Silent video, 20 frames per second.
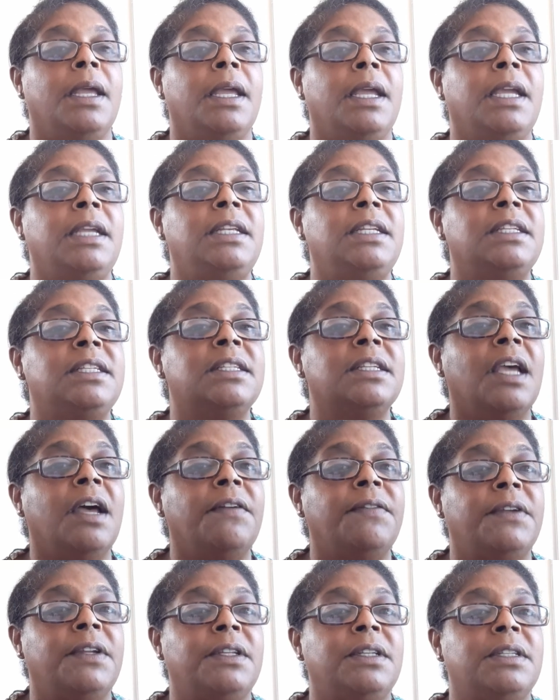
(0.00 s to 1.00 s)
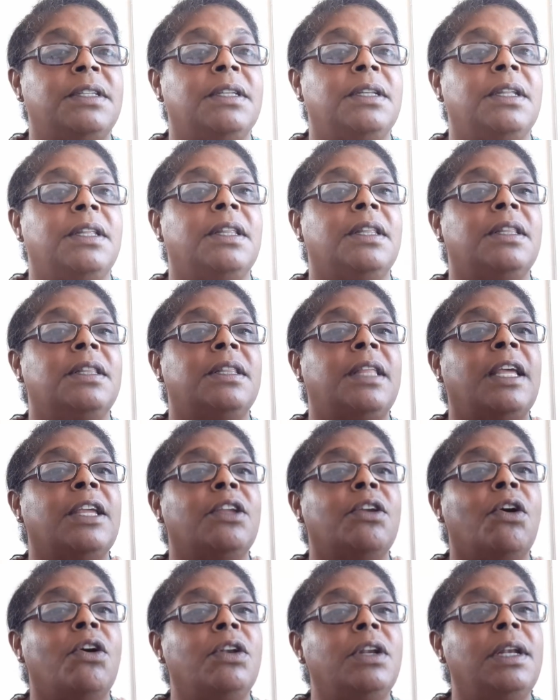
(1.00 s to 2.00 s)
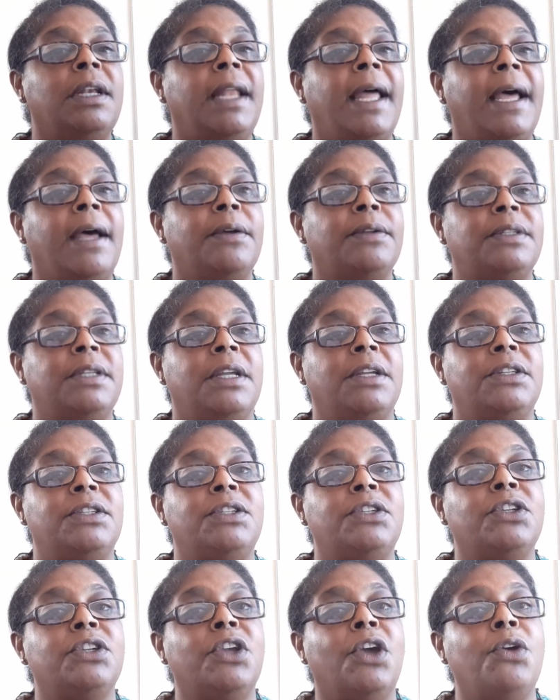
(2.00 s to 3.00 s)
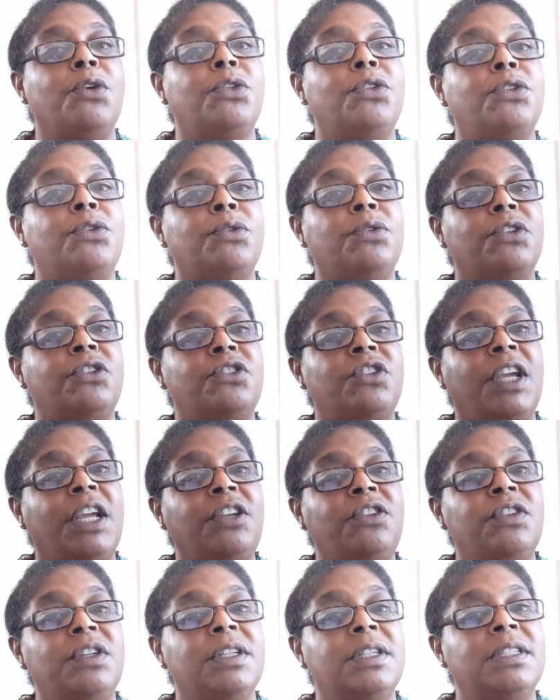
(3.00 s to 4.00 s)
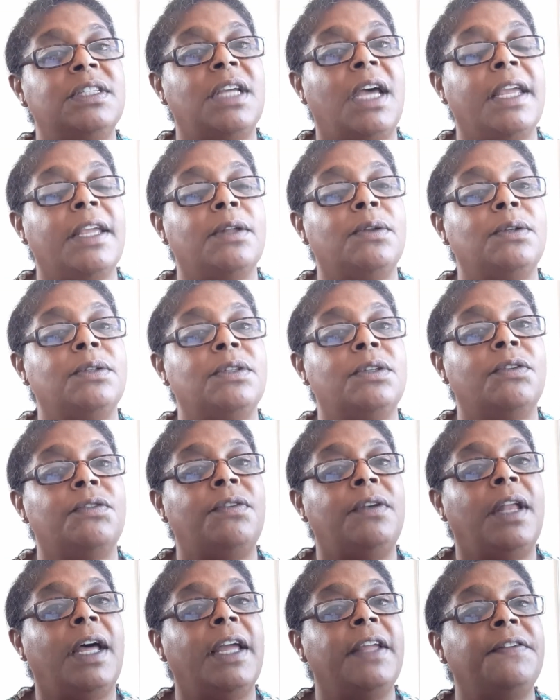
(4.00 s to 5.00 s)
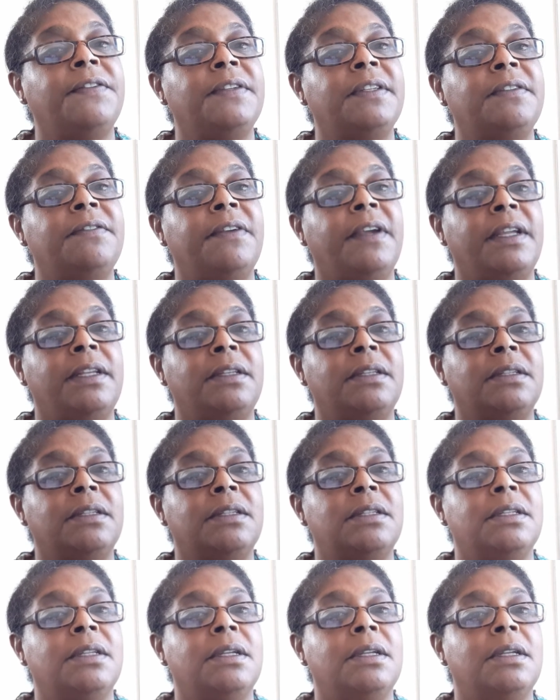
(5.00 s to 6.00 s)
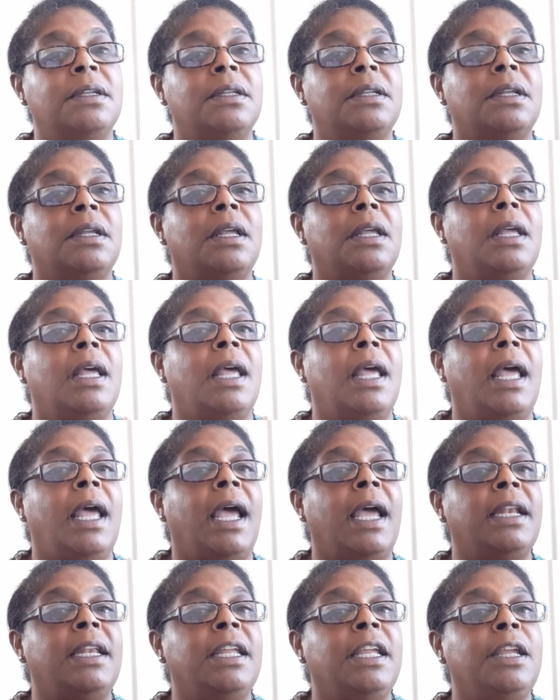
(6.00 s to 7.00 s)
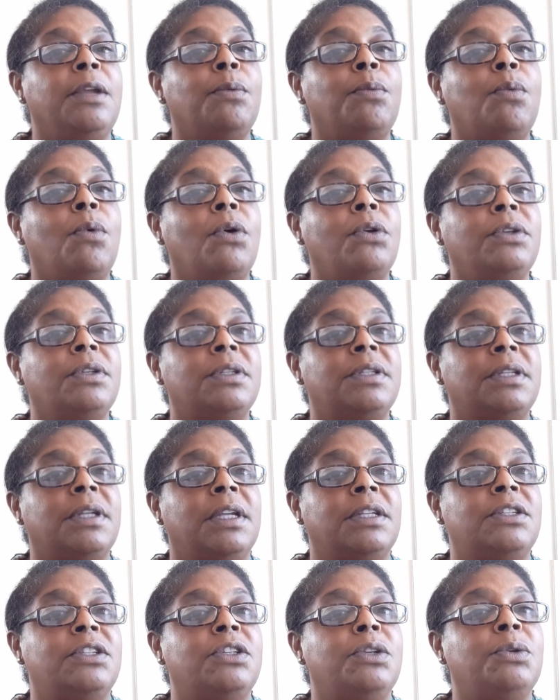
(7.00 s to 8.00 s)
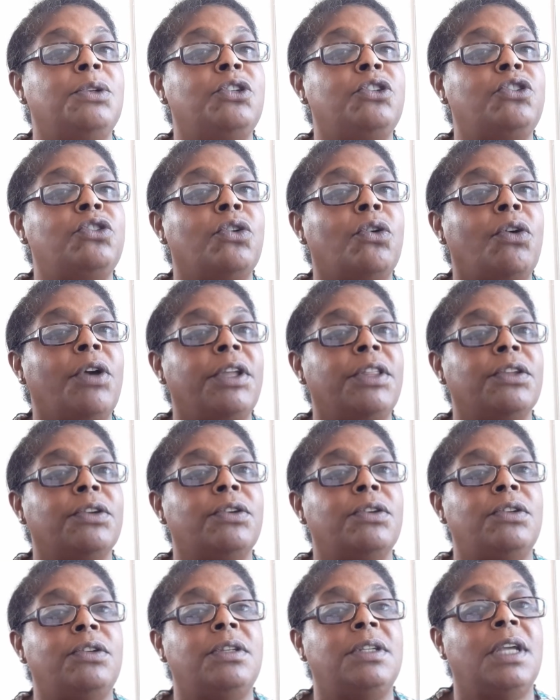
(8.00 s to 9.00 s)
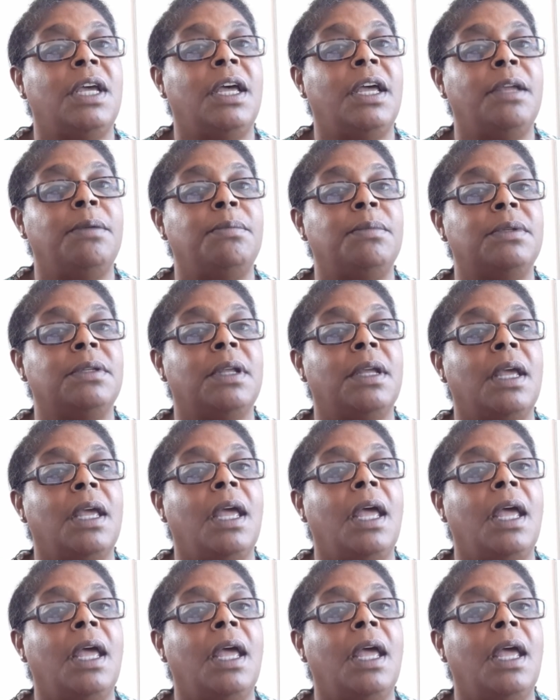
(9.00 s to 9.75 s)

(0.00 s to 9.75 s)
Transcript: He discovers that God allows us to go through the changing cycles of life's events, and he wants us to enjoy the good times,